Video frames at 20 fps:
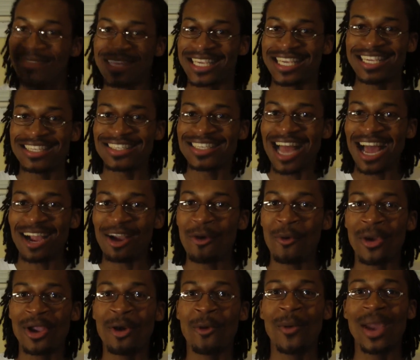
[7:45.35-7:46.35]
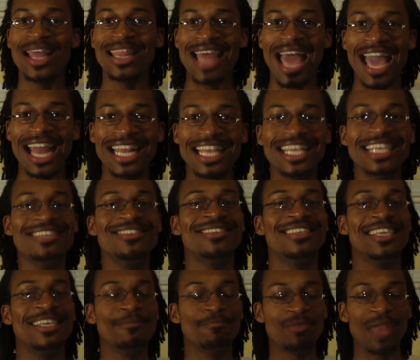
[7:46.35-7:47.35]
he's not going away that
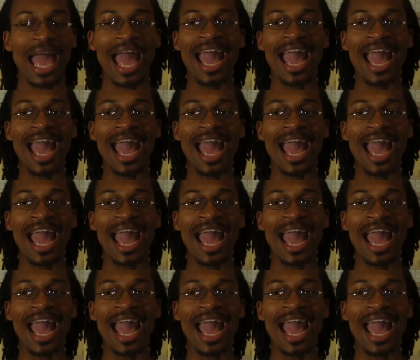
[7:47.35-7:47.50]
easy.